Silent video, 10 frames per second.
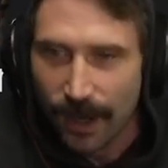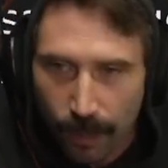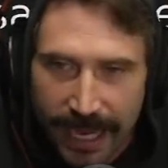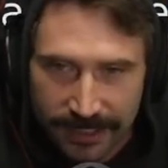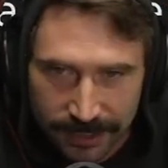
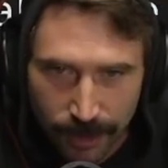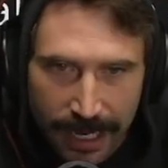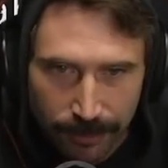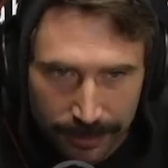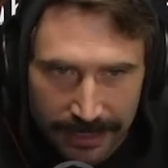Wait, do
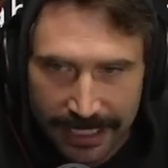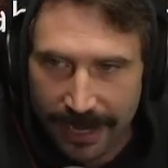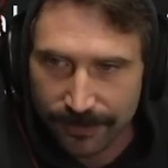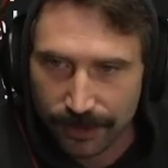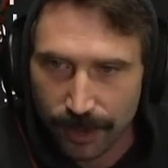I really
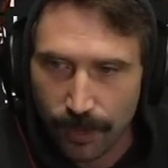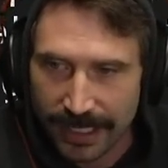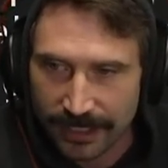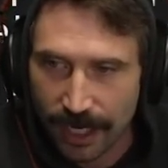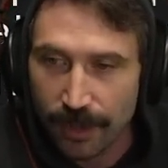have to throw
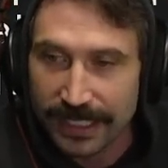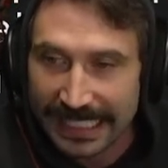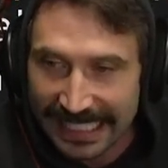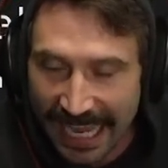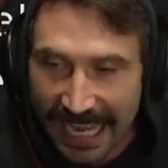away the code?
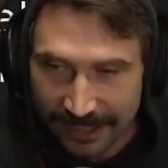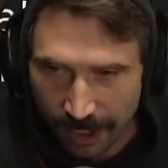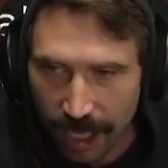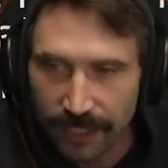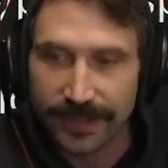Yes,
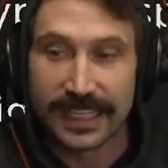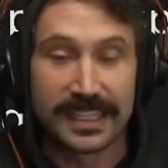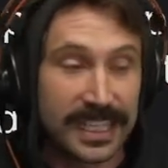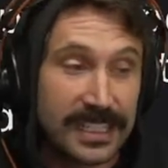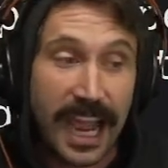all of
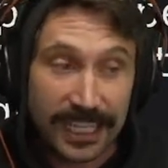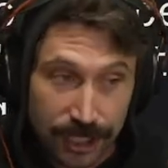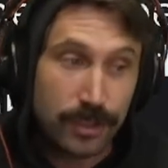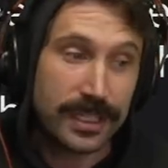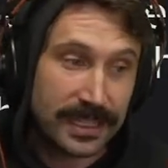it. This I
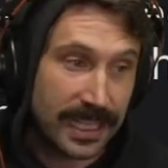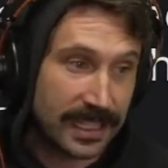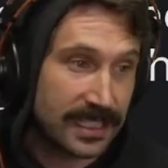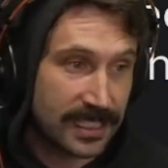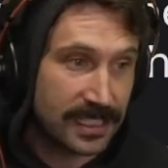do think that
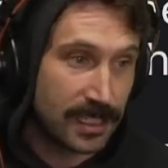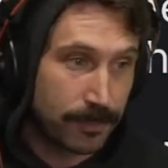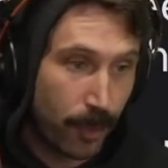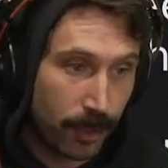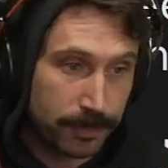this is an
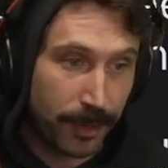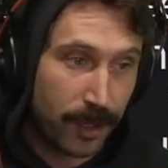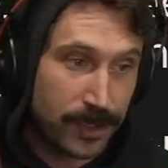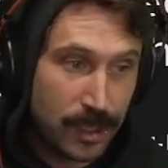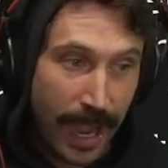important
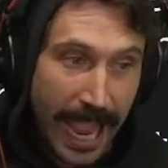part when you